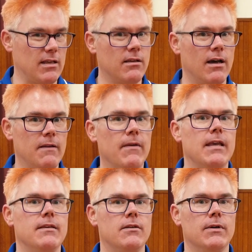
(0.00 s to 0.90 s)
is kind of
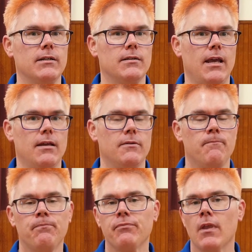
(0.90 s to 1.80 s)
easy to understand.
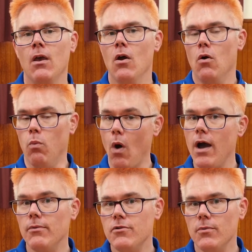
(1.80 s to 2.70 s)

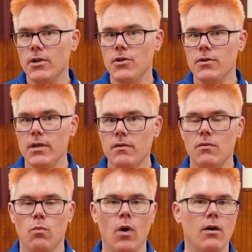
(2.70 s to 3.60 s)
Why would you want to do
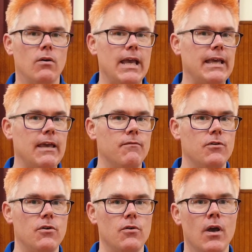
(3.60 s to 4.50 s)
this? Well, it gives
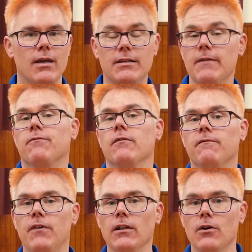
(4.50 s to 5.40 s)
you different
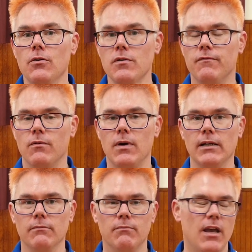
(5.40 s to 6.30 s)
follows, for
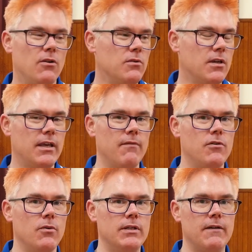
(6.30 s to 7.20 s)
one. It also
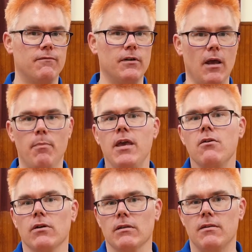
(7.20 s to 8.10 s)
gives you a different
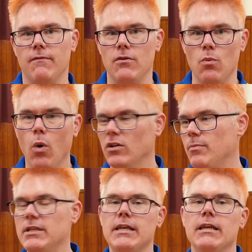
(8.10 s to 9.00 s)
appearance if you want a
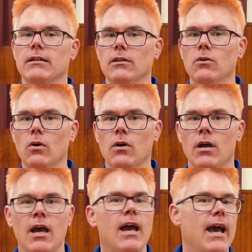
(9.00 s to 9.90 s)
particular look.
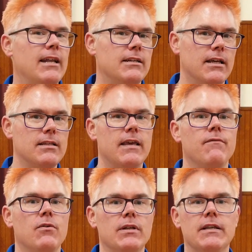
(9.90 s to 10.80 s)
And it does
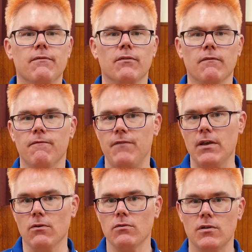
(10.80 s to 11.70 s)
give you a different
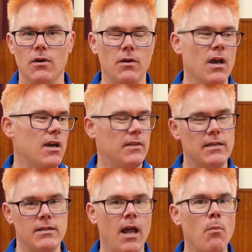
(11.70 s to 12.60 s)
feel. So
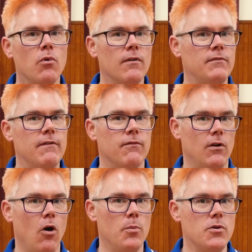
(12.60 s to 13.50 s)
there's a number of
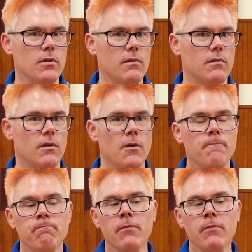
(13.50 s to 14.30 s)
different options. So